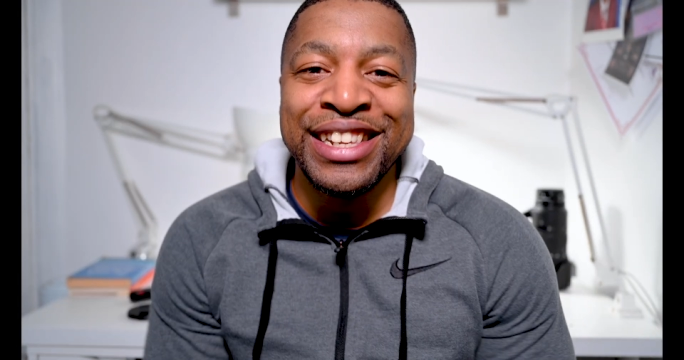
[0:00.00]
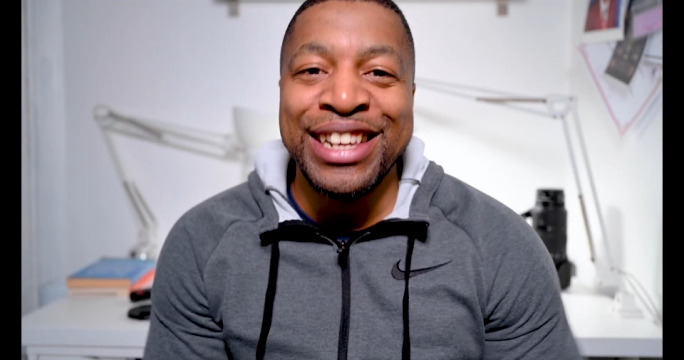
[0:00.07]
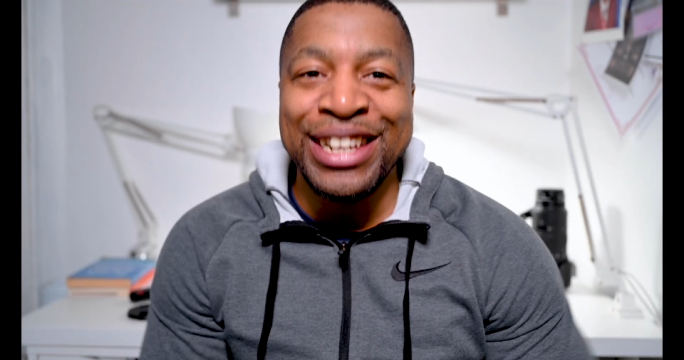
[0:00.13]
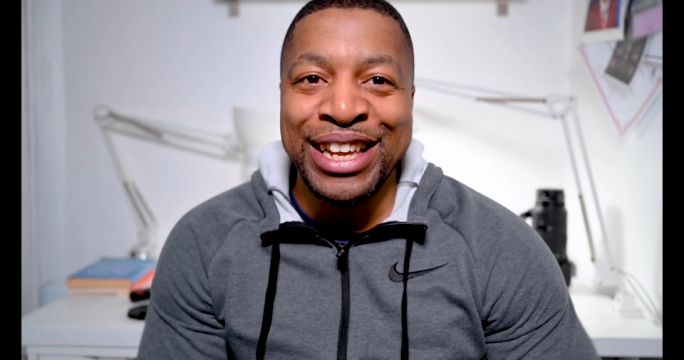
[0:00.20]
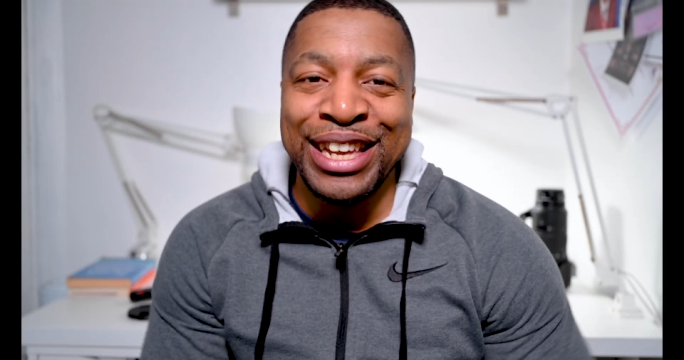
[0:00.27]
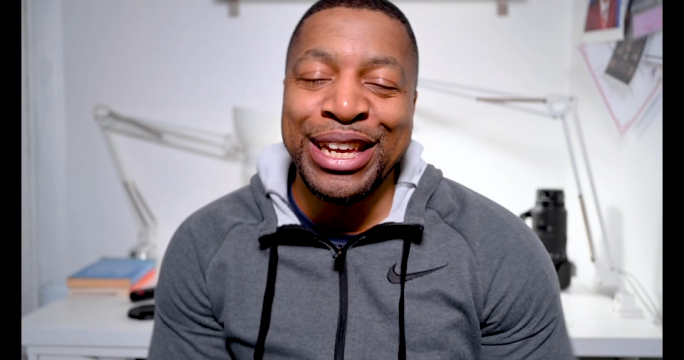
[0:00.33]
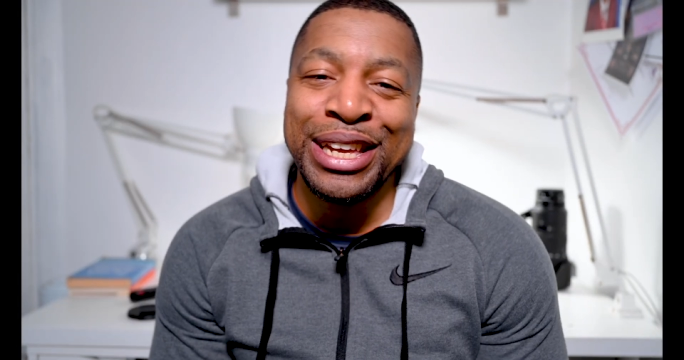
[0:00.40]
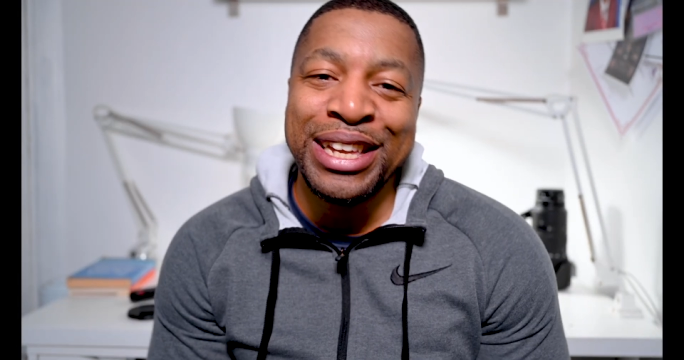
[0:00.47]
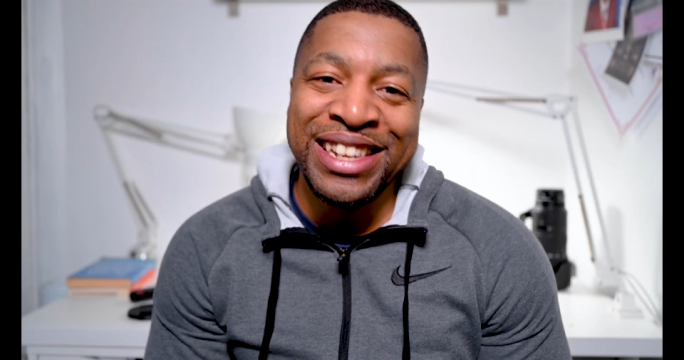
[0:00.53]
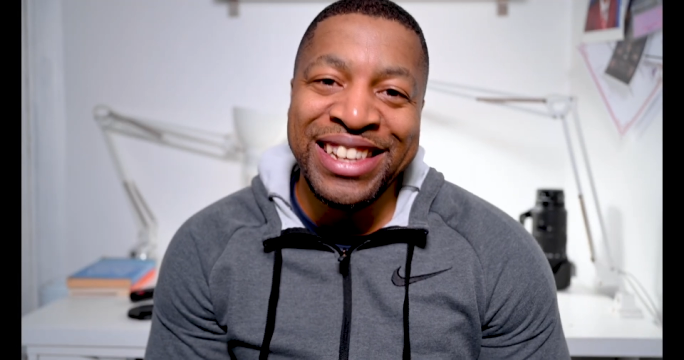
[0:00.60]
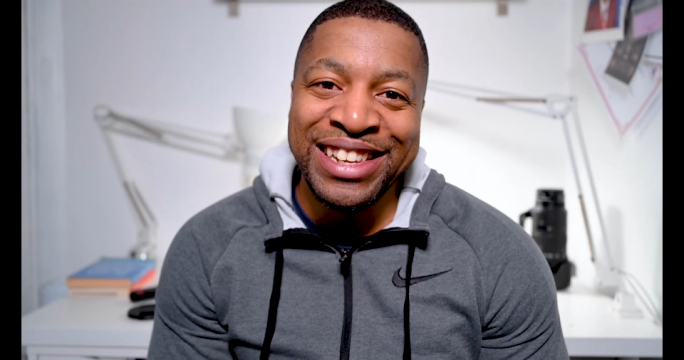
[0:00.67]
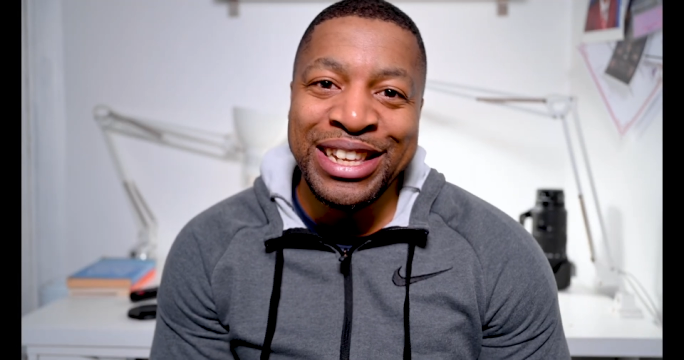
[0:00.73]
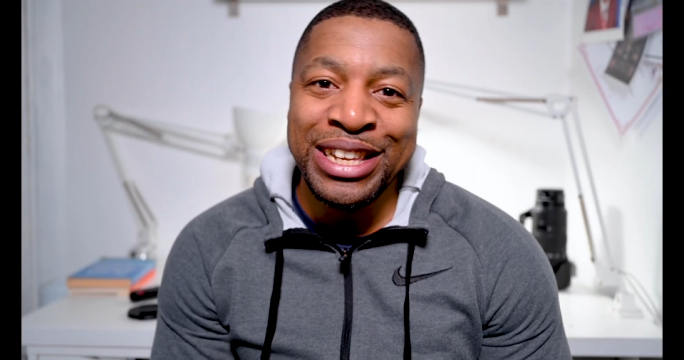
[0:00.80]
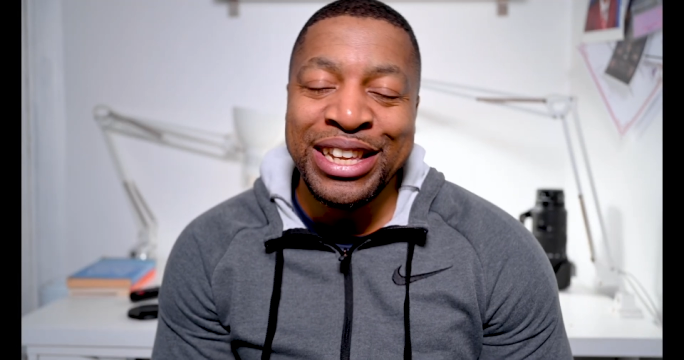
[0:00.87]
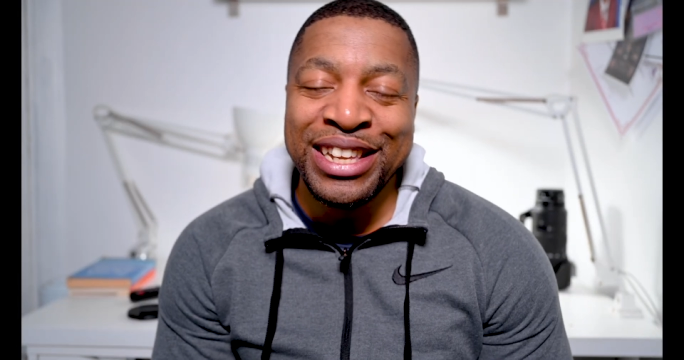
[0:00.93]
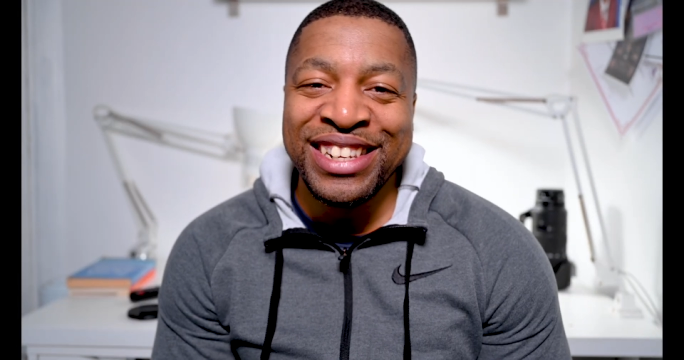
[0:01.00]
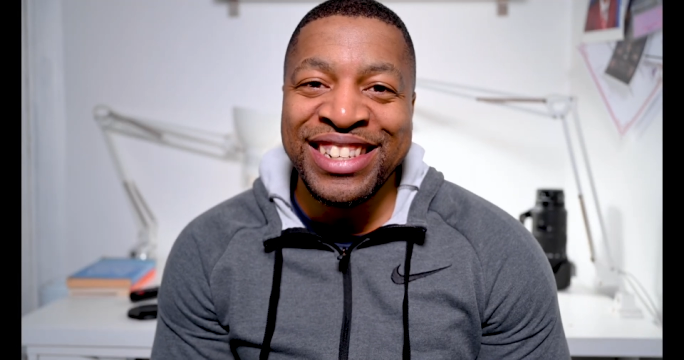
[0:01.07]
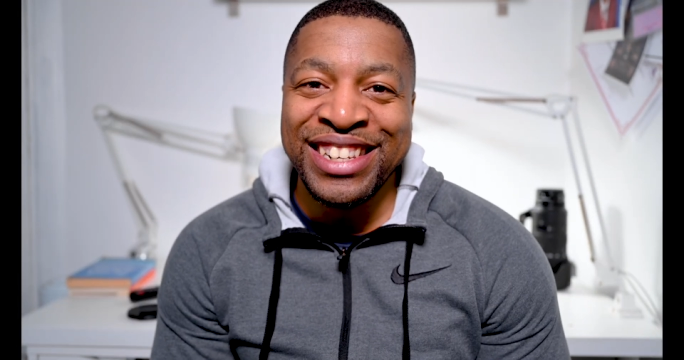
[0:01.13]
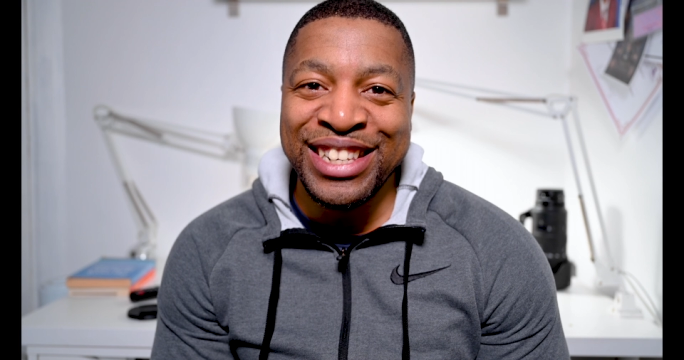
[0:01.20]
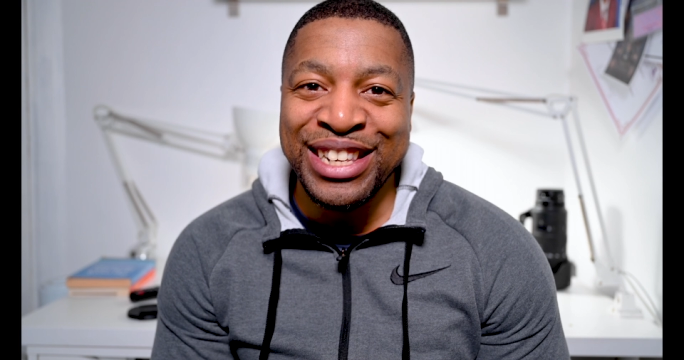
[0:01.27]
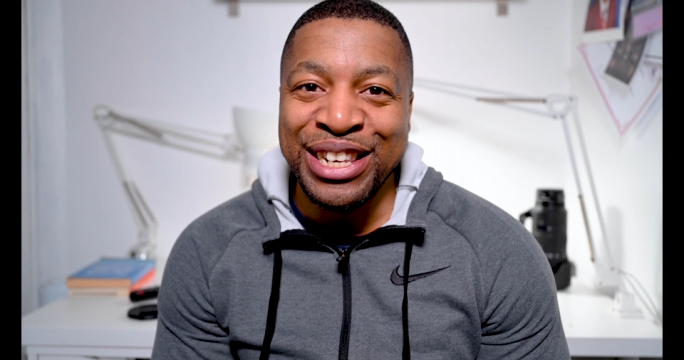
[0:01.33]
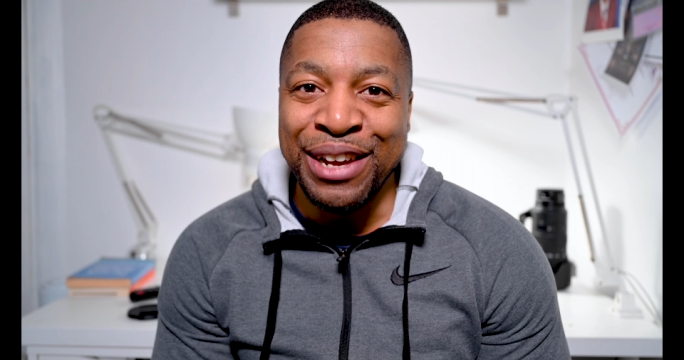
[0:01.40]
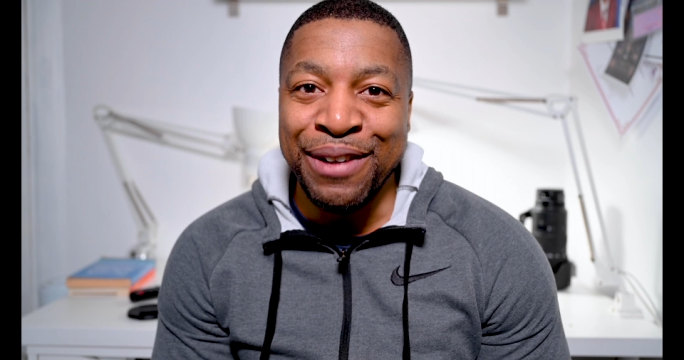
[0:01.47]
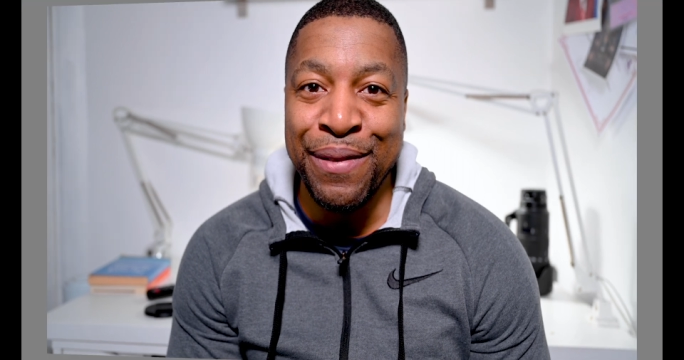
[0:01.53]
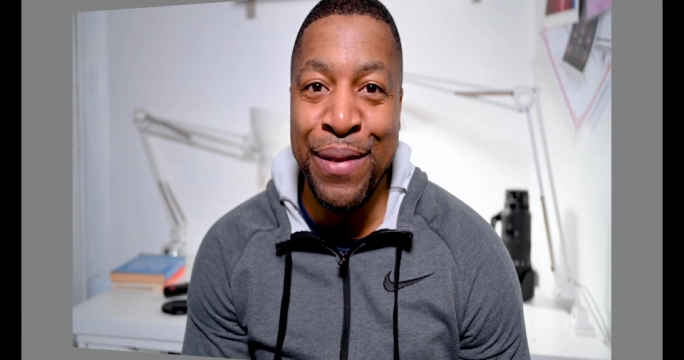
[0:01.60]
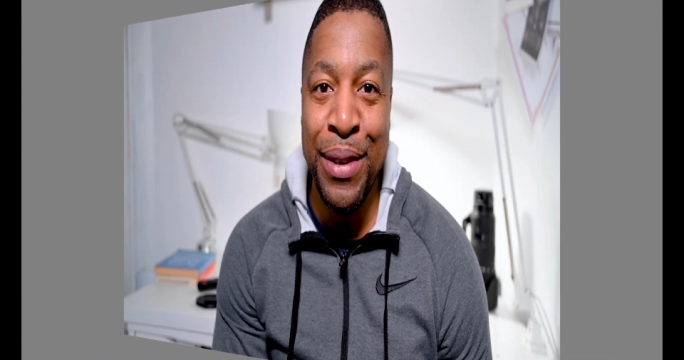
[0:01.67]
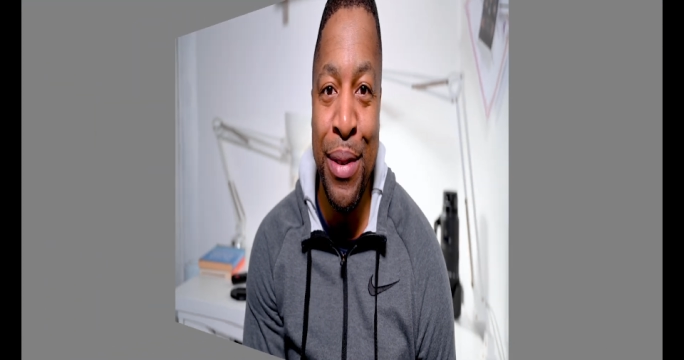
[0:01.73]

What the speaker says: Okay, that's enough.